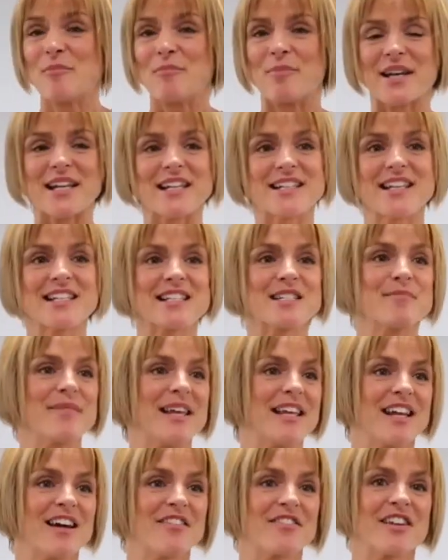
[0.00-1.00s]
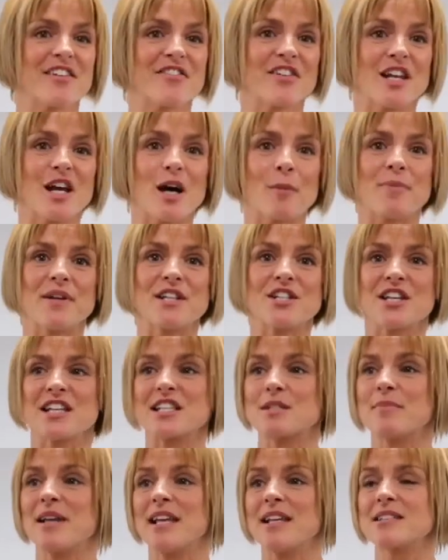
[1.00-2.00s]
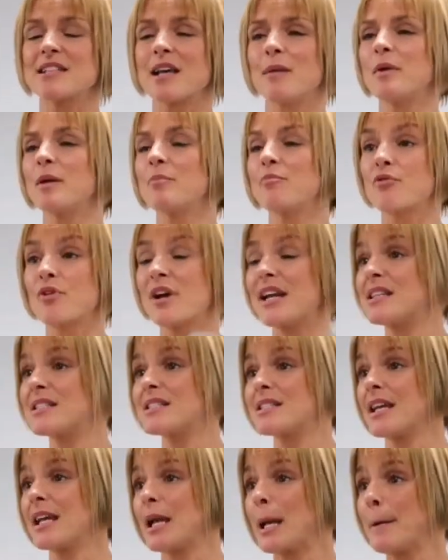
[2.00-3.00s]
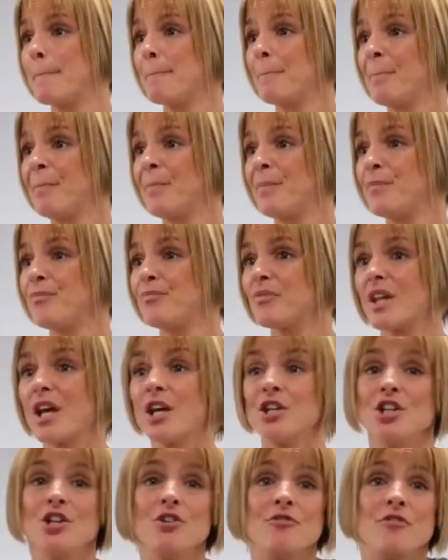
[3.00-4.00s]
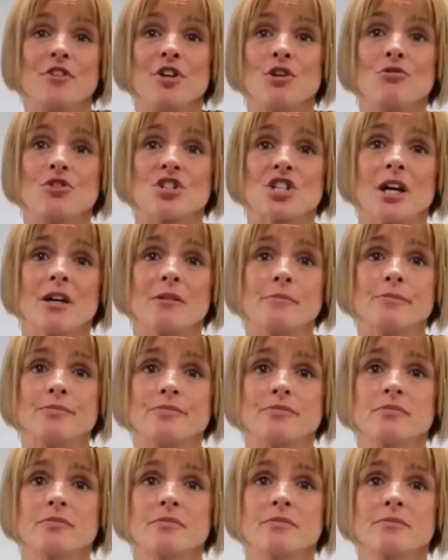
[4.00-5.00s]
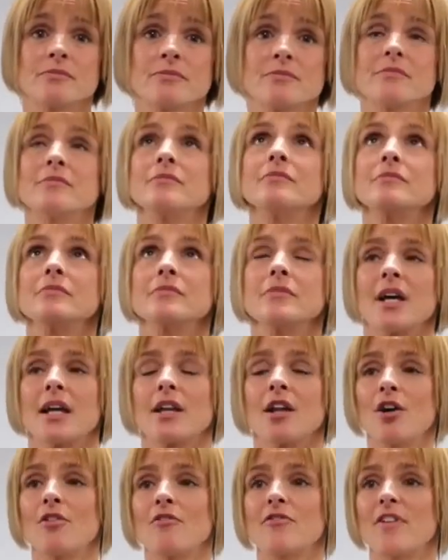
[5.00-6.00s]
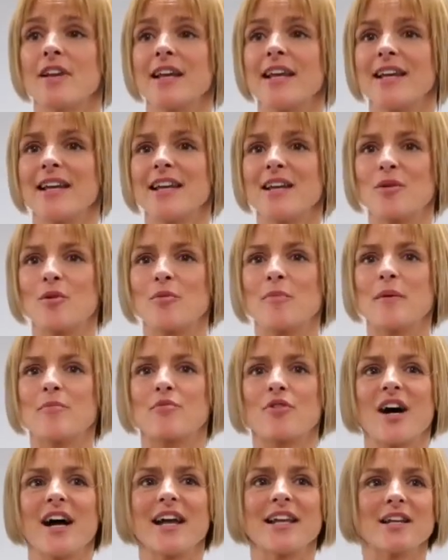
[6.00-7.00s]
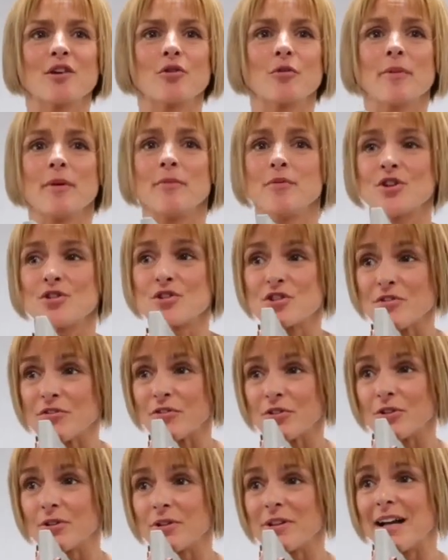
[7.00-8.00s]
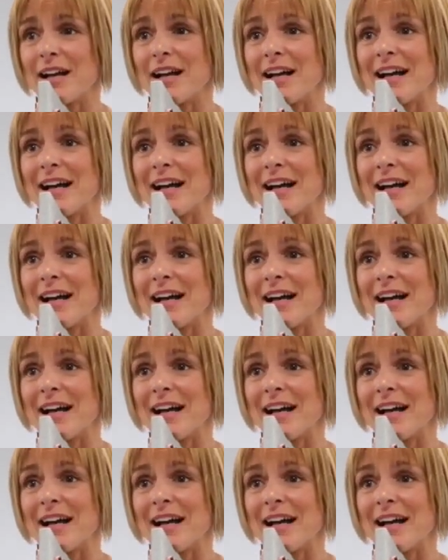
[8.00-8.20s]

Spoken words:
But it doesn't mean I've given up. It just means I'm embracing a new future. And hopefully it will be bright and it will be beautiful.